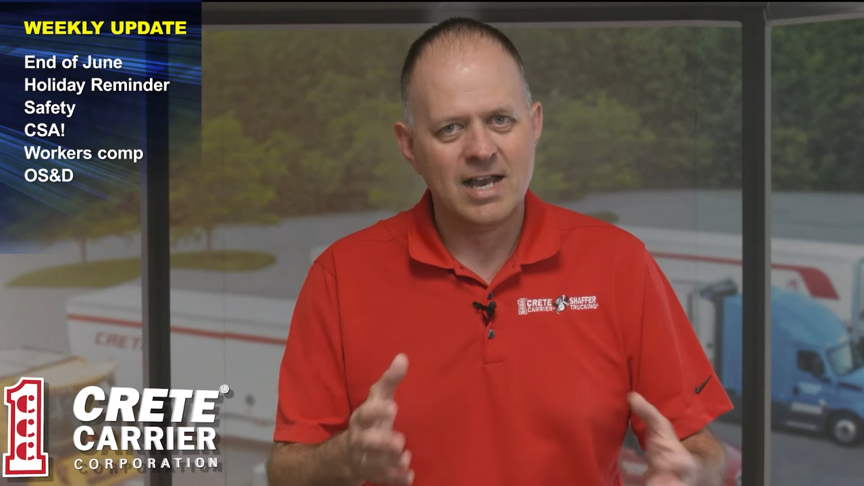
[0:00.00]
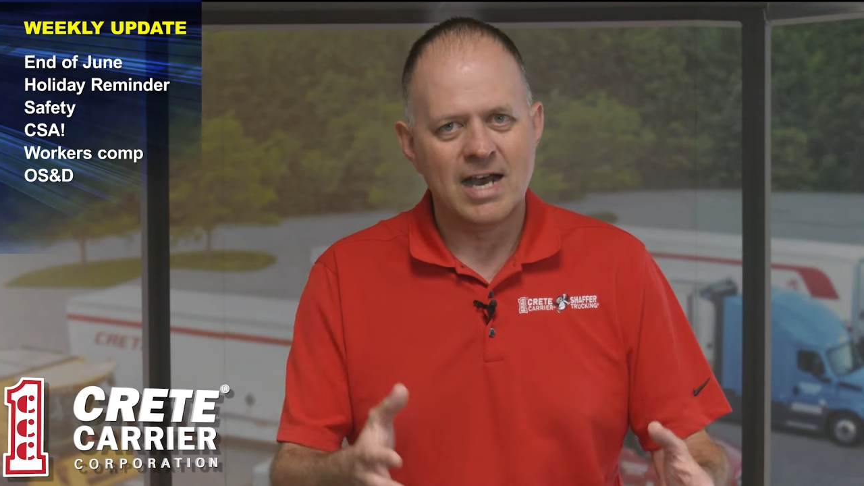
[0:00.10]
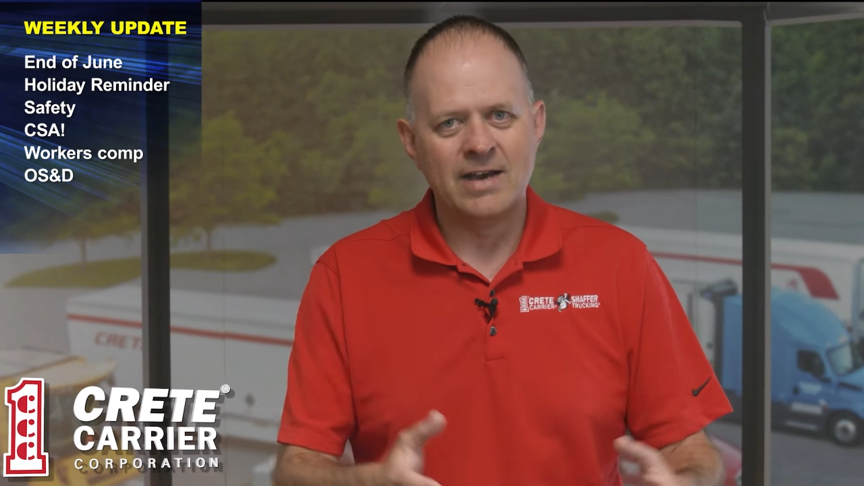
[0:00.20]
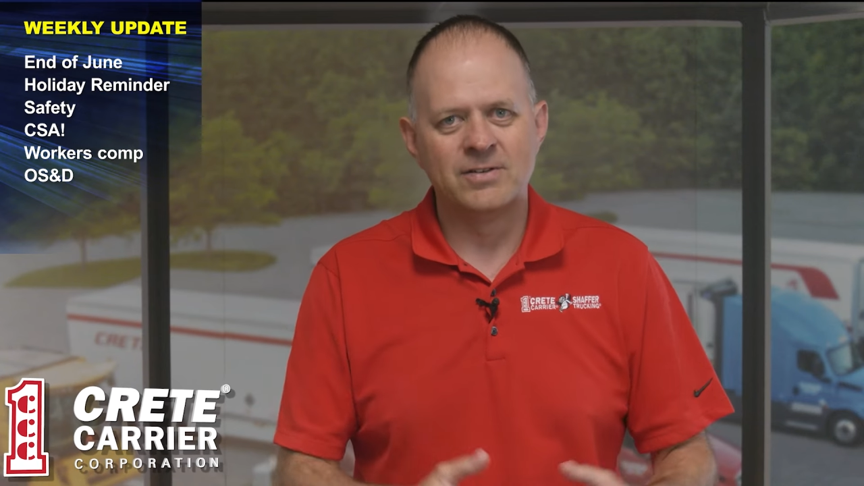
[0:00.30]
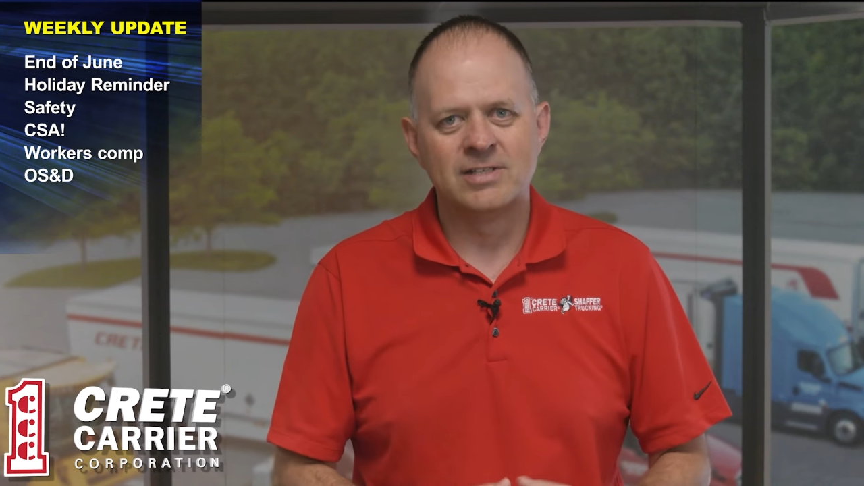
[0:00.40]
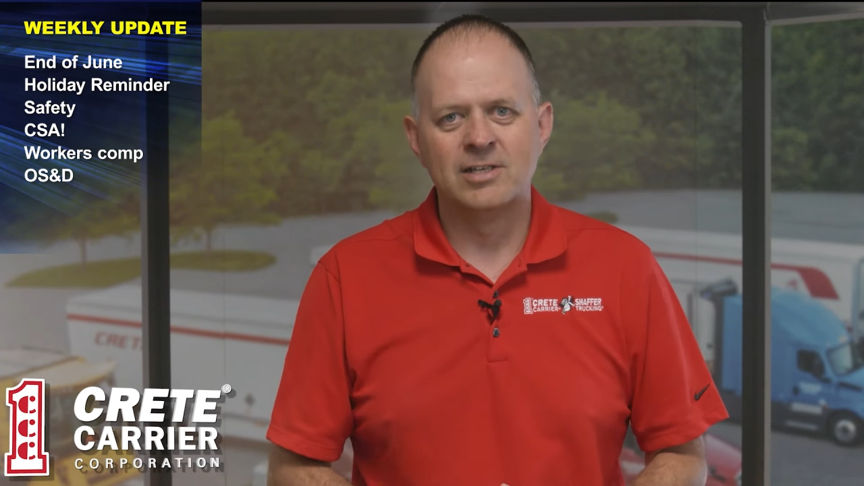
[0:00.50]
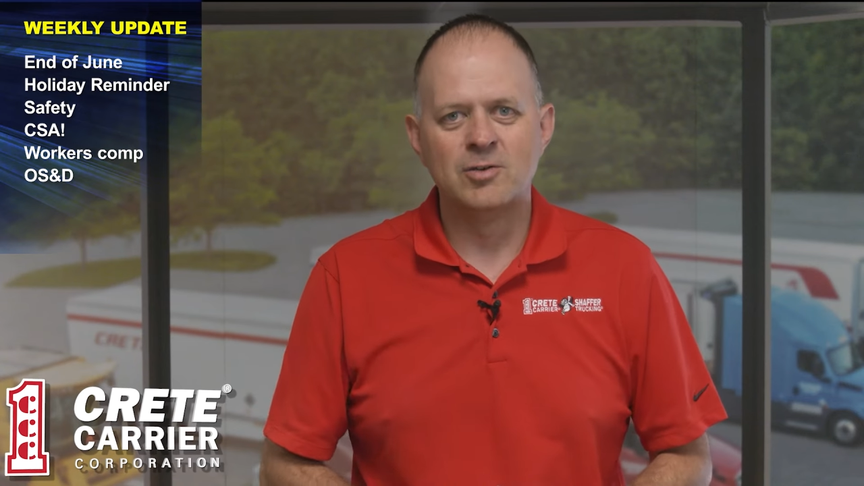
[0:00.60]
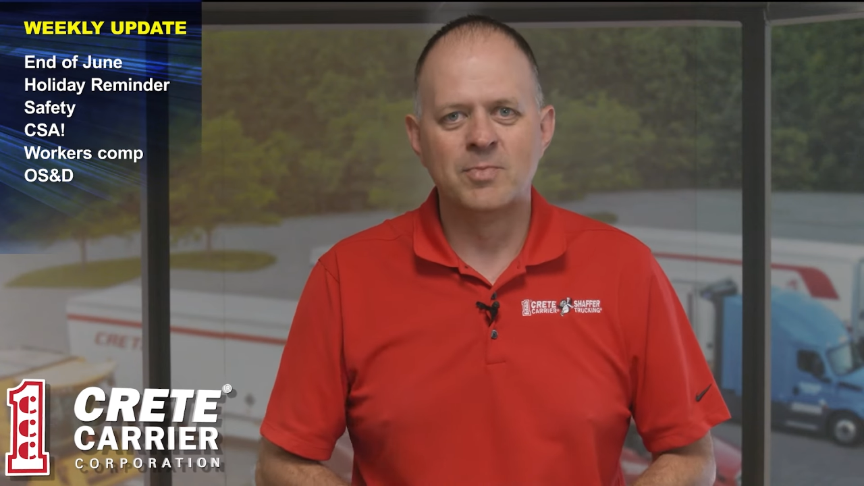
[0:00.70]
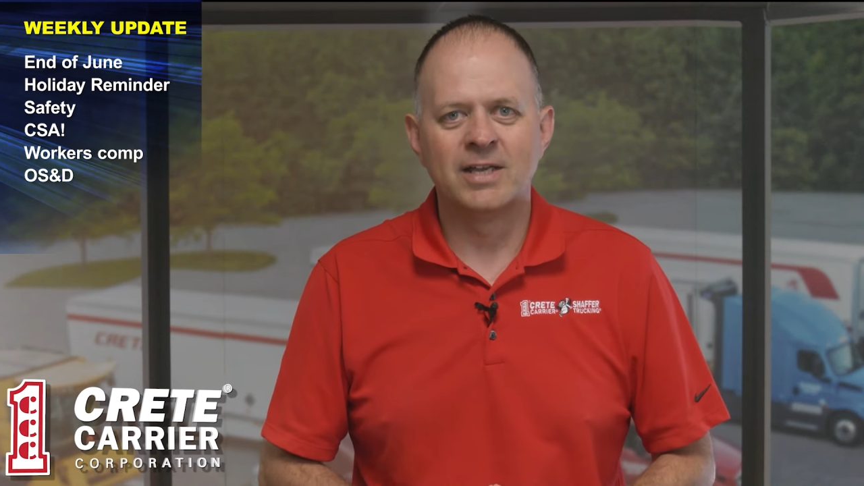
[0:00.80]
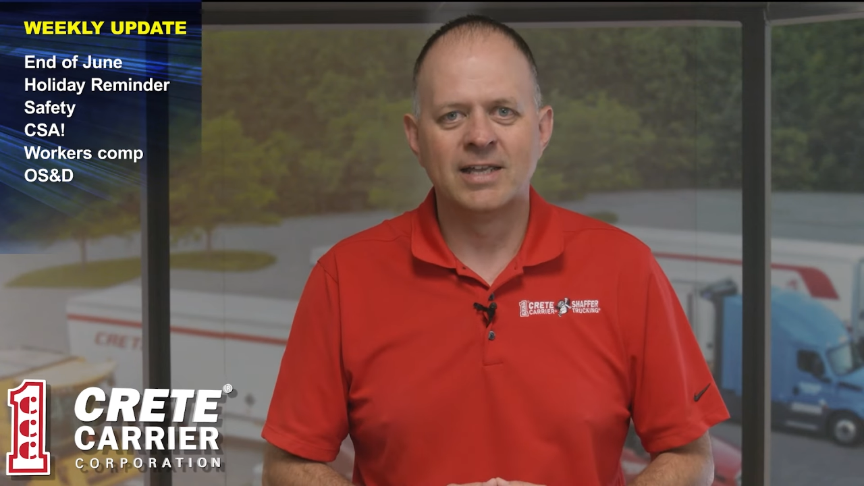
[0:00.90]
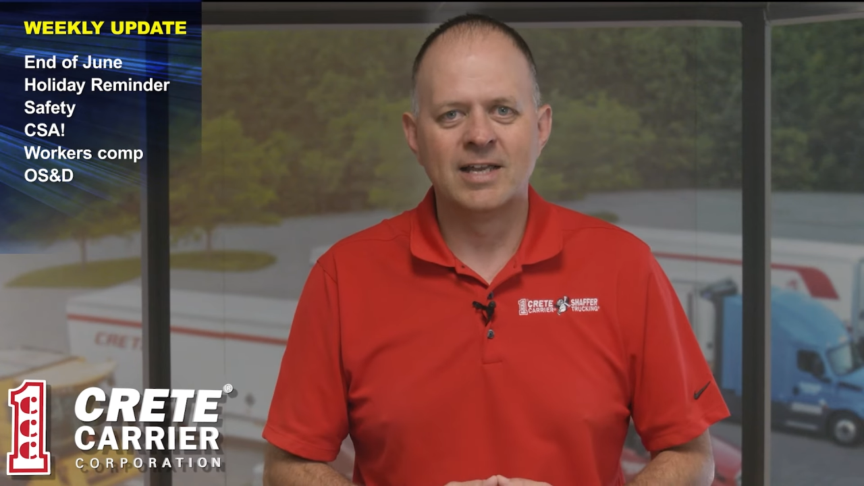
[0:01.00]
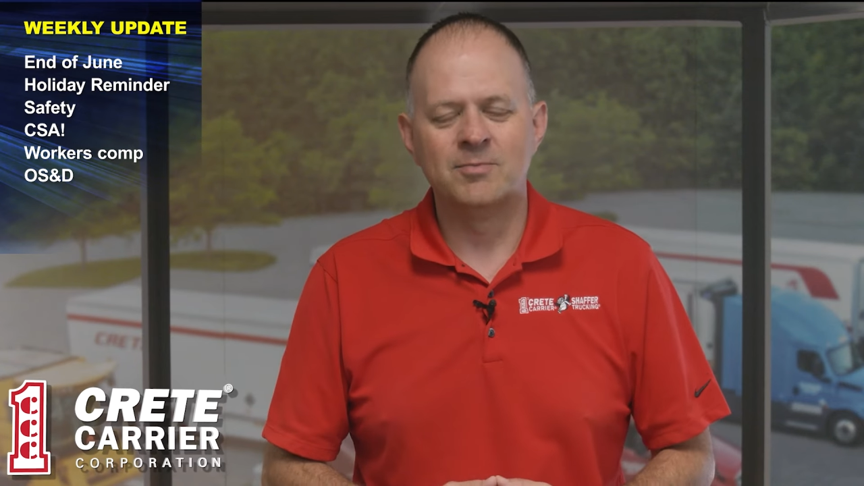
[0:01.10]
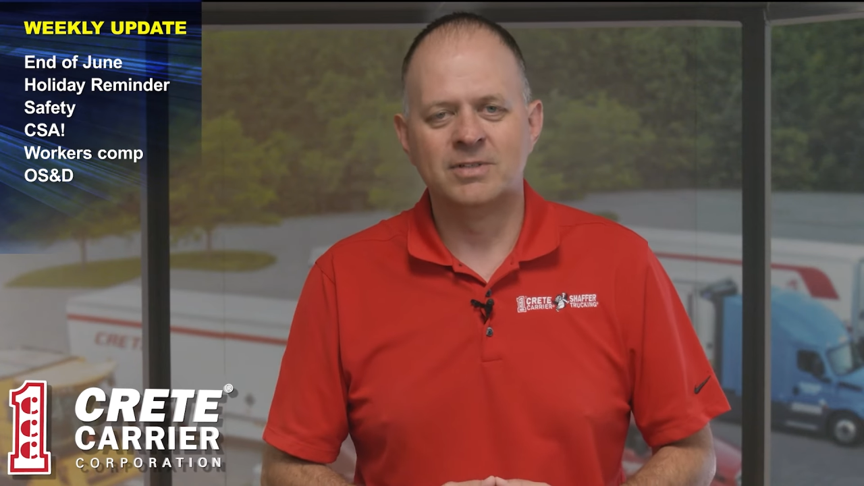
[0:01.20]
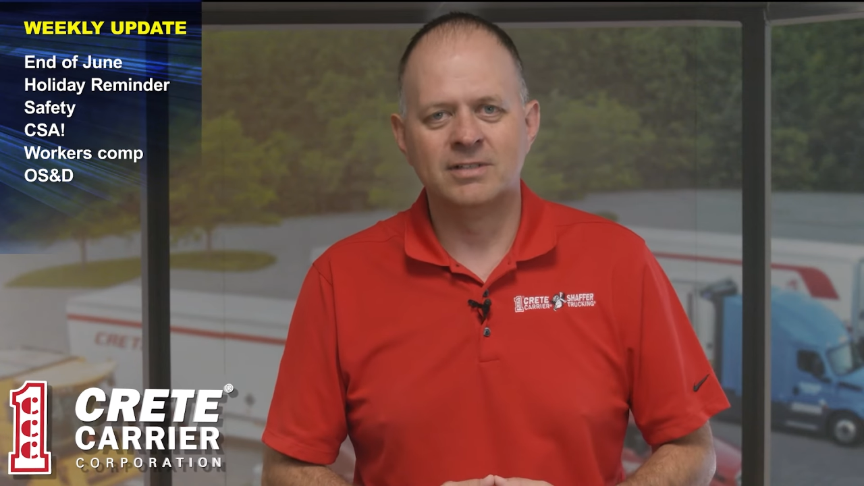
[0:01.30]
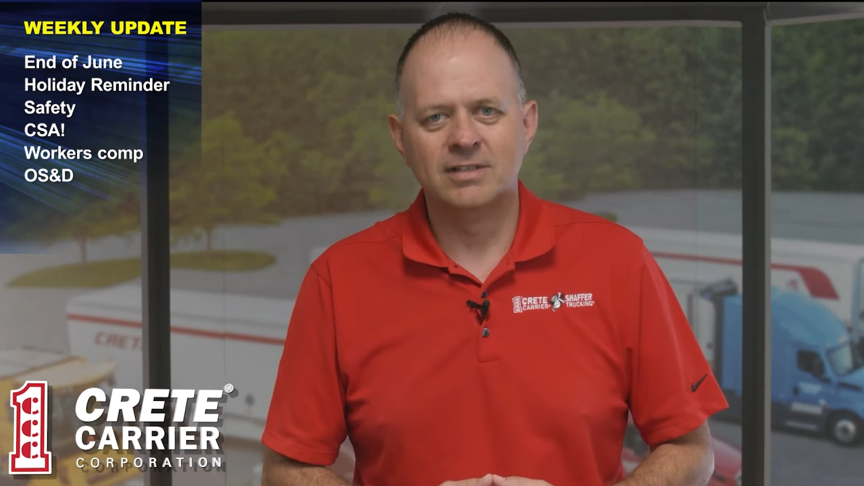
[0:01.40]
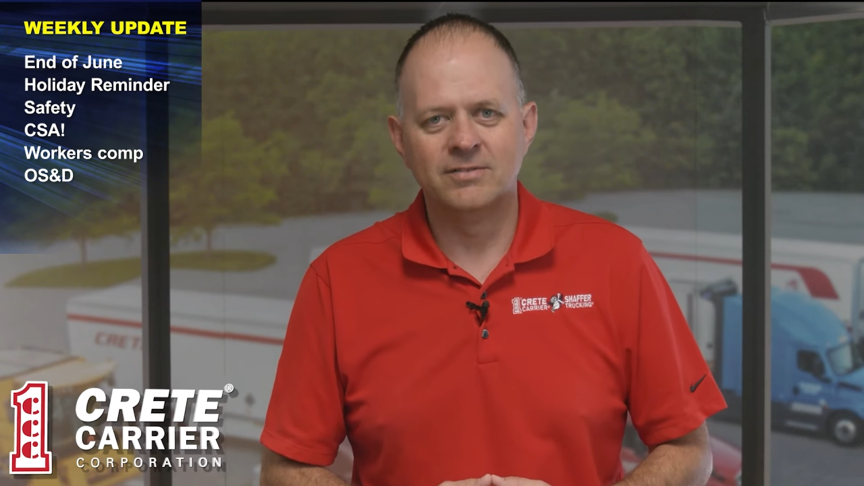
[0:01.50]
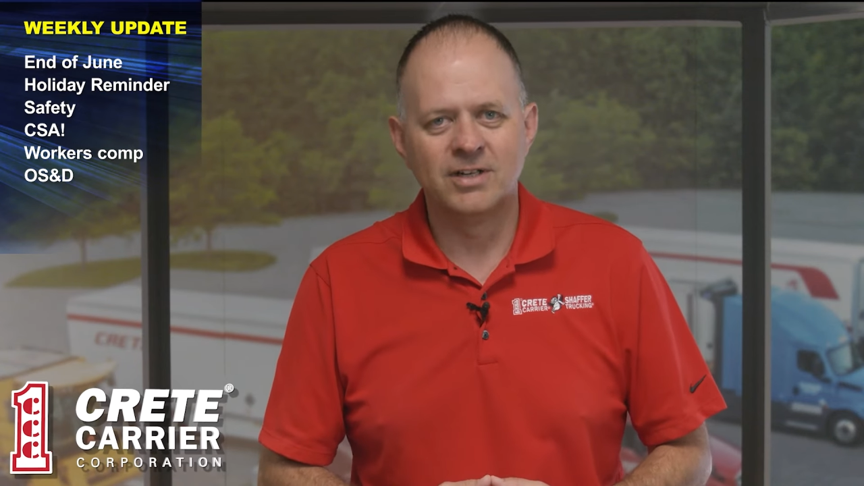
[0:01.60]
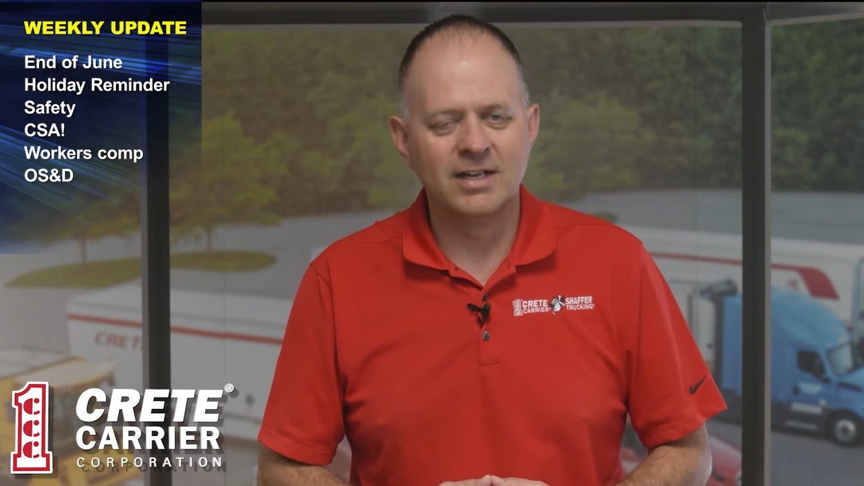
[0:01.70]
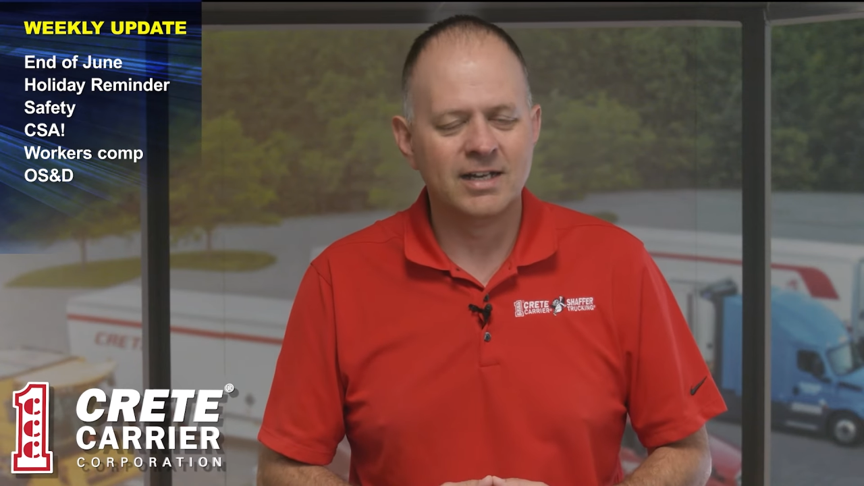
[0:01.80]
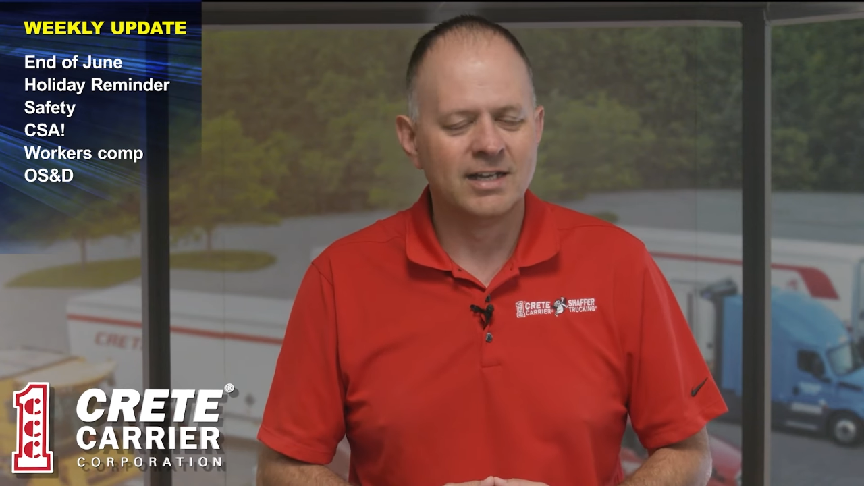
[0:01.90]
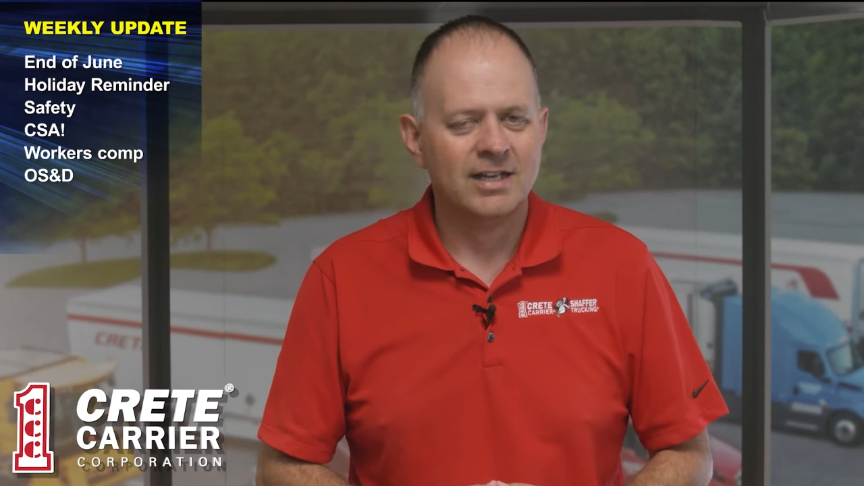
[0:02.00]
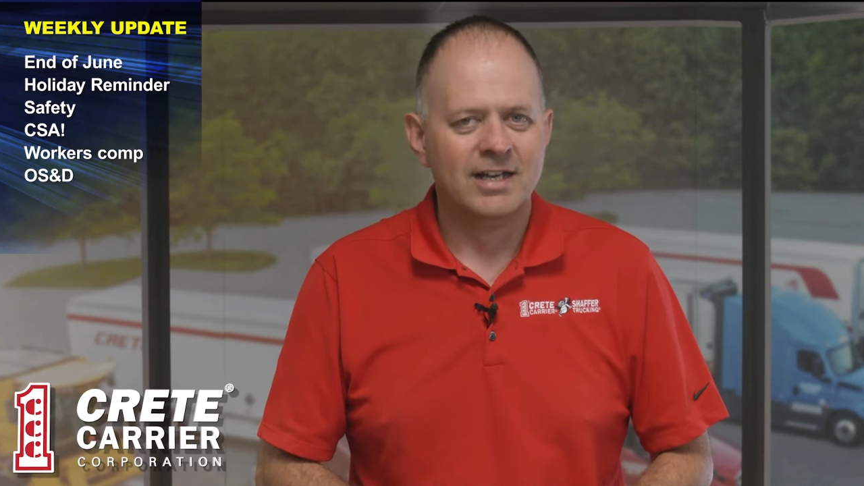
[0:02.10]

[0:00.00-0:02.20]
obviously you picking up and delivering,